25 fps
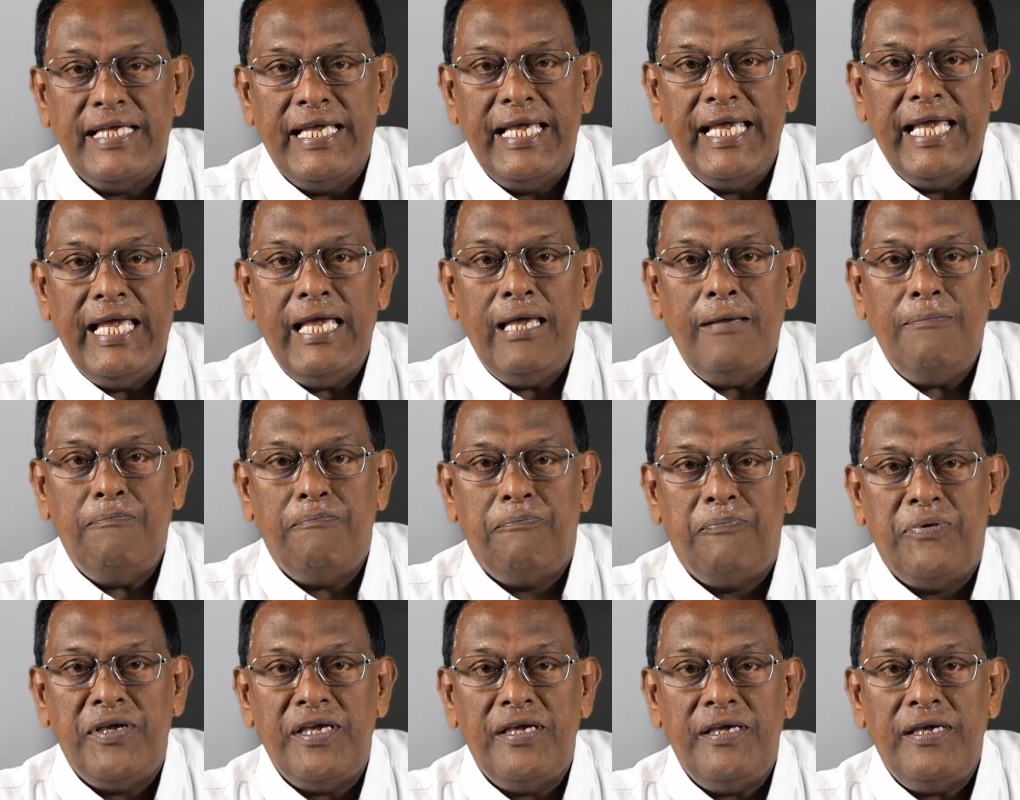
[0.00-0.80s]

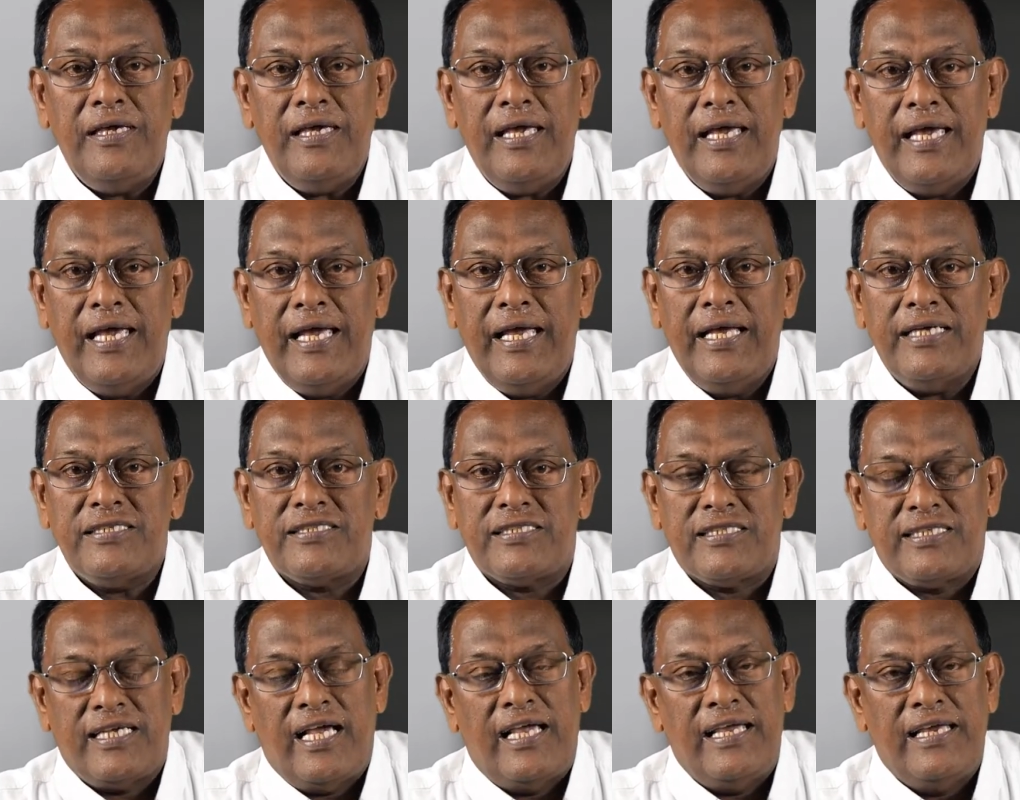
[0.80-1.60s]
APA
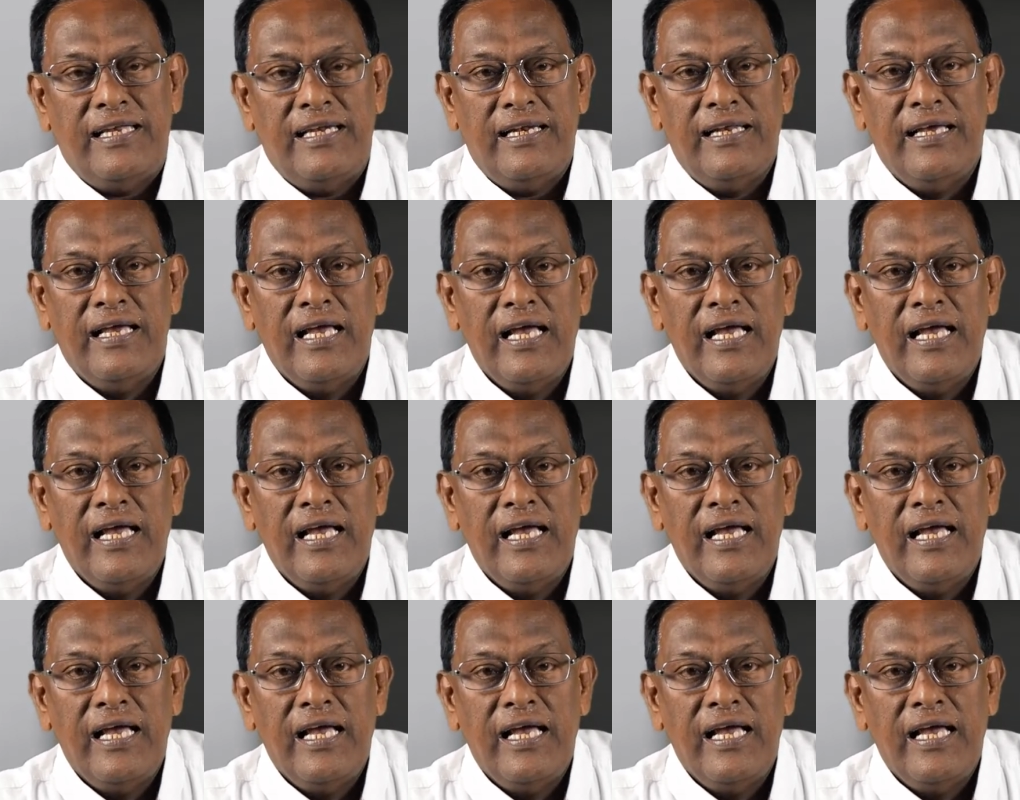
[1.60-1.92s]
style.